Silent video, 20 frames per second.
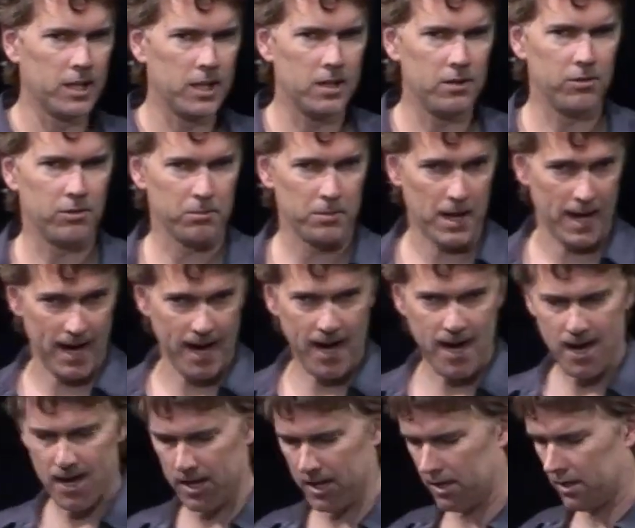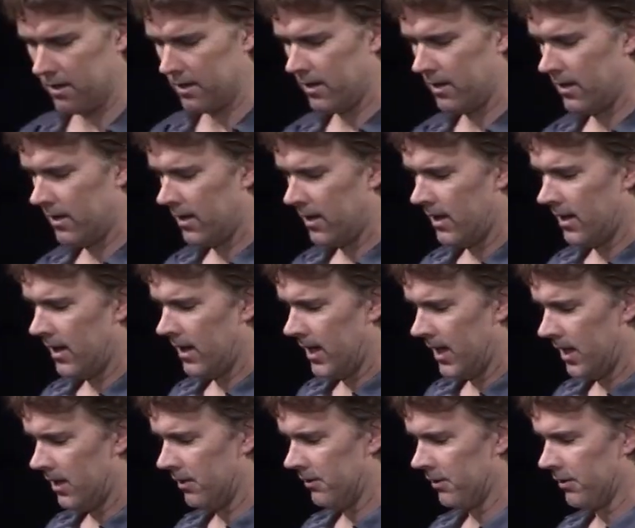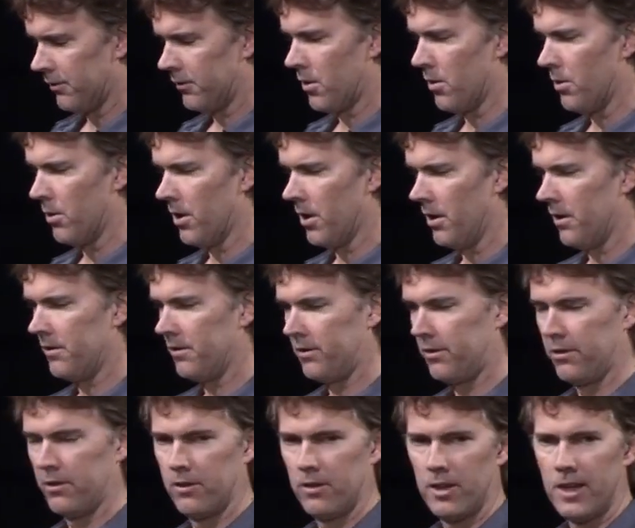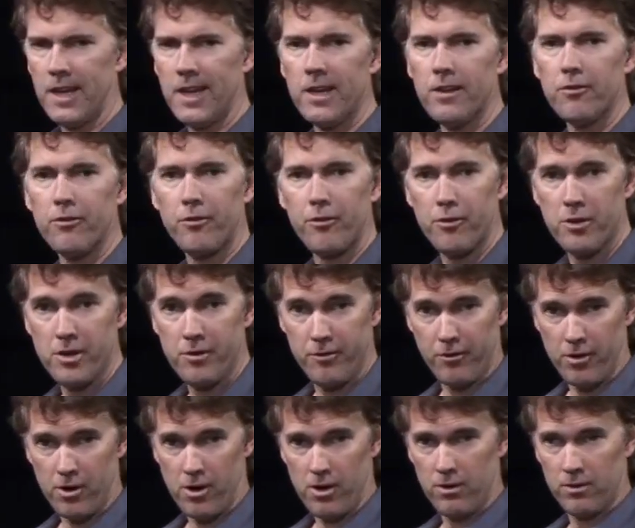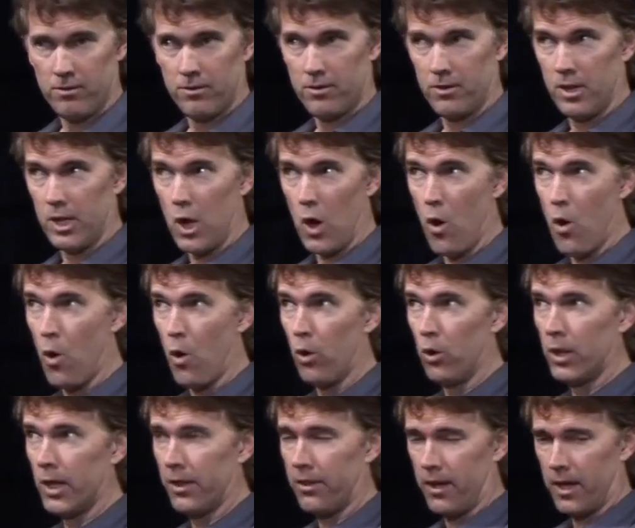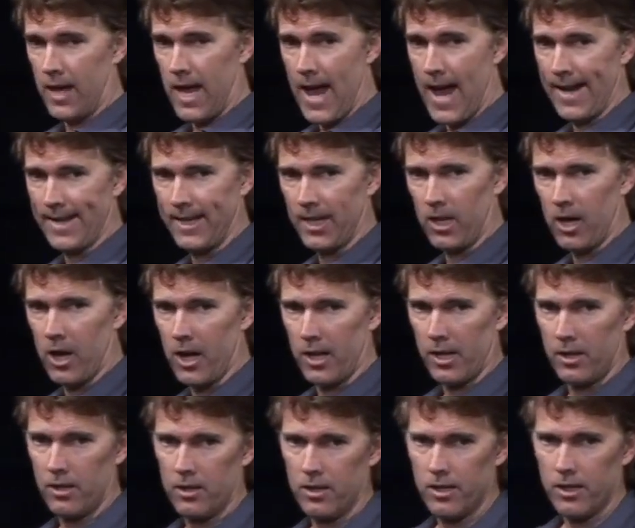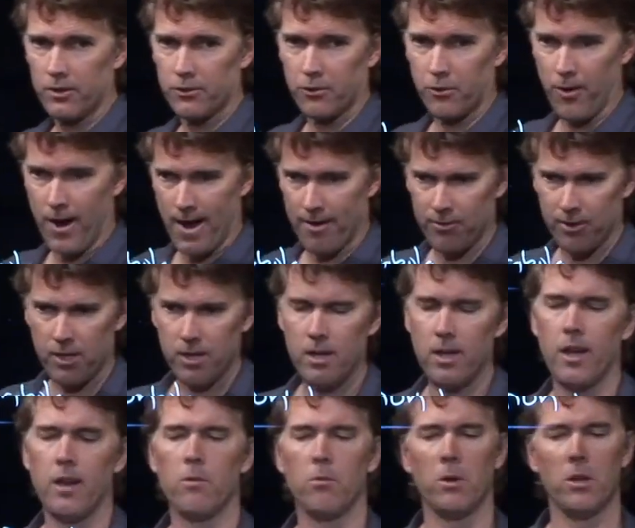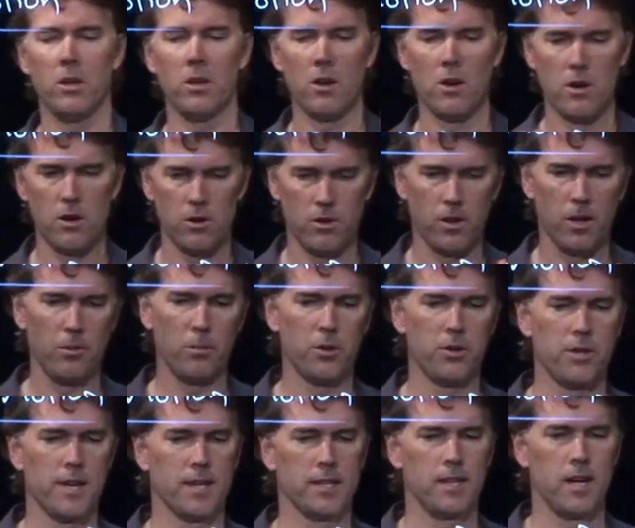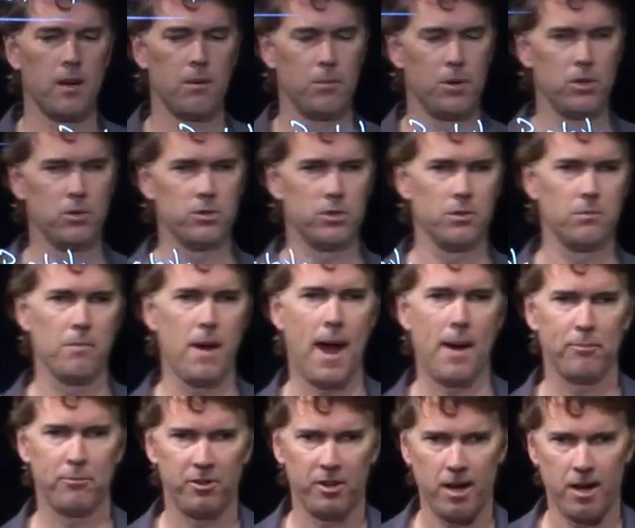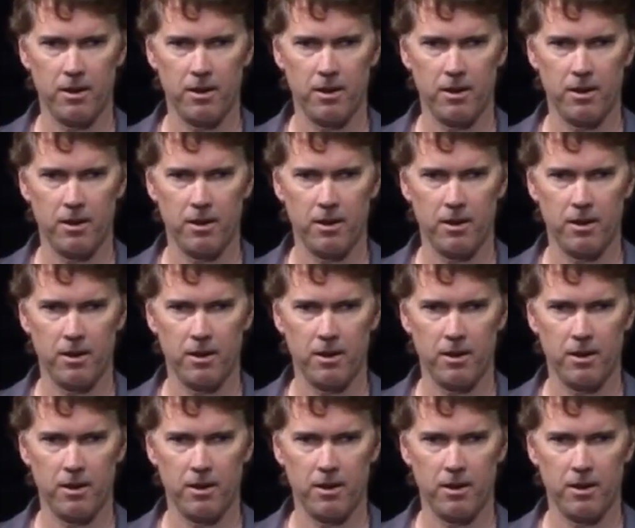leaves my hand, it is of course in free fall. The only thing acting on it is gravity, and we know that projectile motion maps